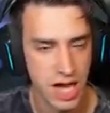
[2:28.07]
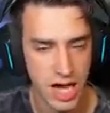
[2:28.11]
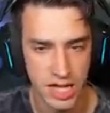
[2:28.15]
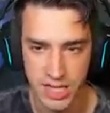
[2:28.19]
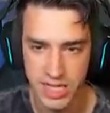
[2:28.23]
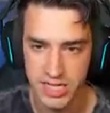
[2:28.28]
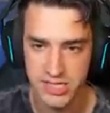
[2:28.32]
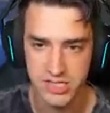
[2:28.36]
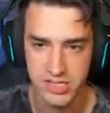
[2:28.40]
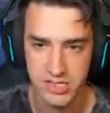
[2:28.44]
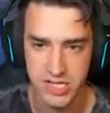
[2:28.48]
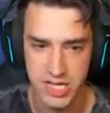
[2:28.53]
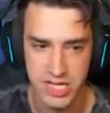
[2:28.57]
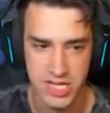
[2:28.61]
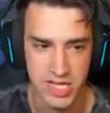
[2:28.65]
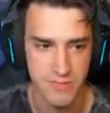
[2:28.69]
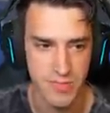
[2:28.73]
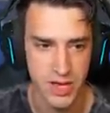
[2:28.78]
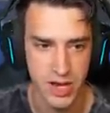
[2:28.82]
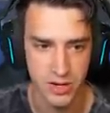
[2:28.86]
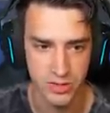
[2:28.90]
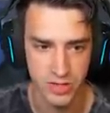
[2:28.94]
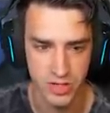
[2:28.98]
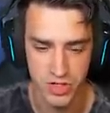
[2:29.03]
I like sticky
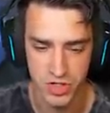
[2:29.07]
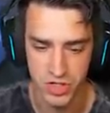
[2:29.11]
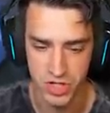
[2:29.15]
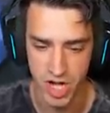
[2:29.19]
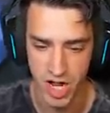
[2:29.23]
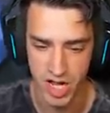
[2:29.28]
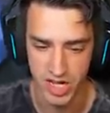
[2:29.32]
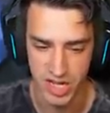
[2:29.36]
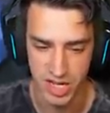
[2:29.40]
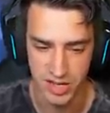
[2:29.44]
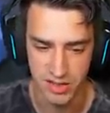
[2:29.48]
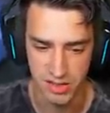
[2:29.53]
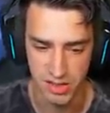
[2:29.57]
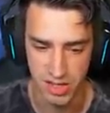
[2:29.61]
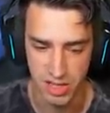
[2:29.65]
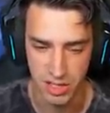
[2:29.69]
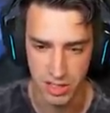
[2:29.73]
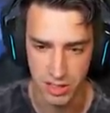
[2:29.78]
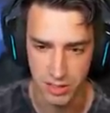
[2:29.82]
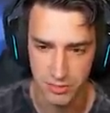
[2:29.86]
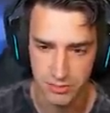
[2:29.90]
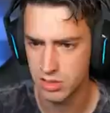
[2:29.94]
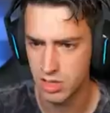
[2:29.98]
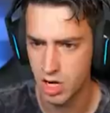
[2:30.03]
better than shock, I think.
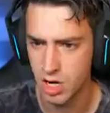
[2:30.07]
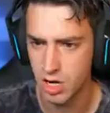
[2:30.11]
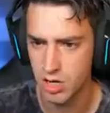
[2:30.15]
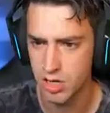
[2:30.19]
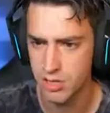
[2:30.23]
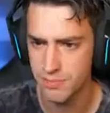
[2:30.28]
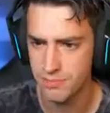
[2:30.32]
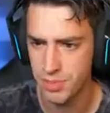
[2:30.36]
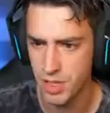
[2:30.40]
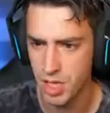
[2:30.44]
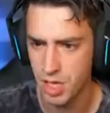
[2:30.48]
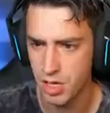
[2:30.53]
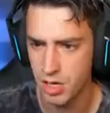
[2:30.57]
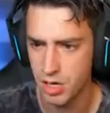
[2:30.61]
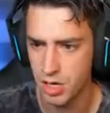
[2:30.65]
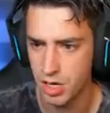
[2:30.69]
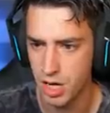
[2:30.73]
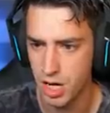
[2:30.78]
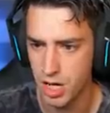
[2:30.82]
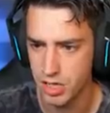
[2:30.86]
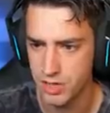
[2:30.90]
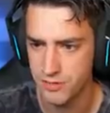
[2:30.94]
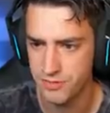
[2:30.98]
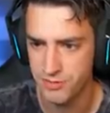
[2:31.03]
Car and ball
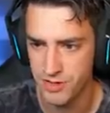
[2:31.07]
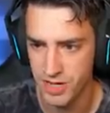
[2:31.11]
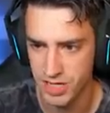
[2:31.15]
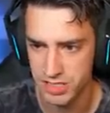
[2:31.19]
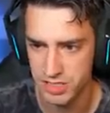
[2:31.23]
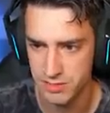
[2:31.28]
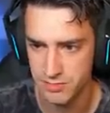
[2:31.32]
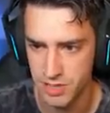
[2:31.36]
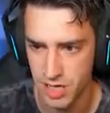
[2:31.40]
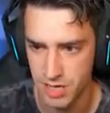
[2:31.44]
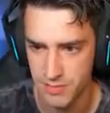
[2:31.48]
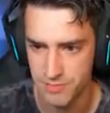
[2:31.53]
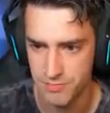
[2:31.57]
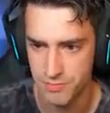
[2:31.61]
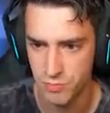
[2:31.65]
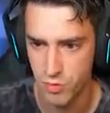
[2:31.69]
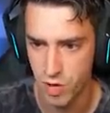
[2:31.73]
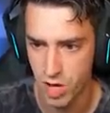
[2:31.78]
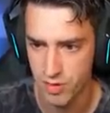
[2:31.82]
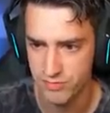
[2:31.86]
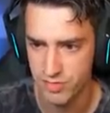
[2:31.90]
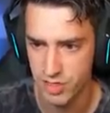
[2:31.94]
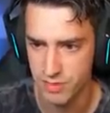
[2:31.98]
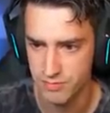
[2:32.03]
are unaffected by
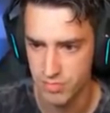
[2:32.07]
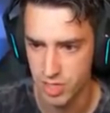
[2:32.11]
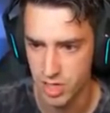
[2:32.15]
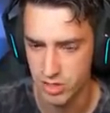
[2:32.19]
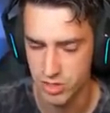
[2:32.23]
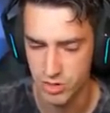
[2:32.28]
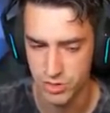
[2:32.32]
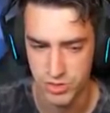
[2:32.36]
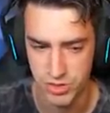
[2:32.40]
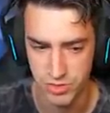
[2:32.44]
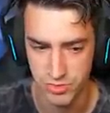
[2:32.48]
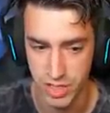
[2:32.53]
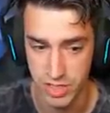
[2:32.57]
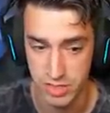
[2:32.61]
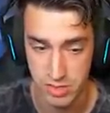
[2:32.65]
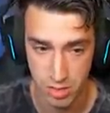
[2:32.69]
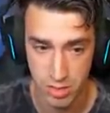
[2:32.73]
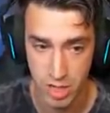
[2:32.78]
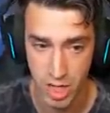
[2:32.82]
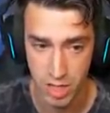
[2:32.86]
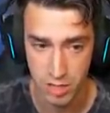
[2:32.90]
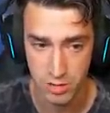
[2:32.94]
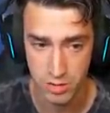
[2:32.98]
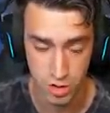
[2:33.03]
rough and bunker terrains.
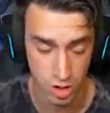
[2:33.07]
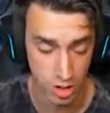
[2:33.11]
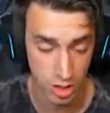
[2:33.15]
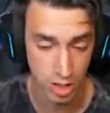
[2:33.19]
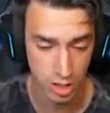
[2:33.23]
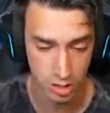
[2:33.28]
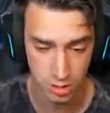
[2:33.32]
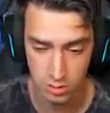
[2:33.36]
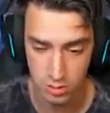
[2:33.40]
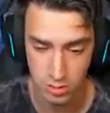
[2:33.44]
Okay, sure.